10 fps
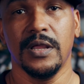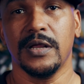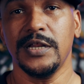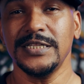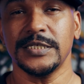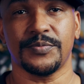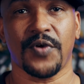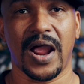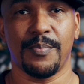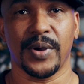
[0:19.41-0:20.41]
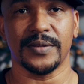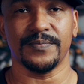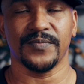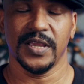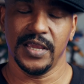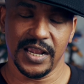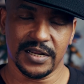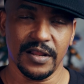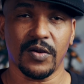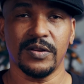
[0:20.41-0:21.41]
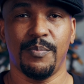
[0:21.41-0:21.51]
click the subscribe button and click on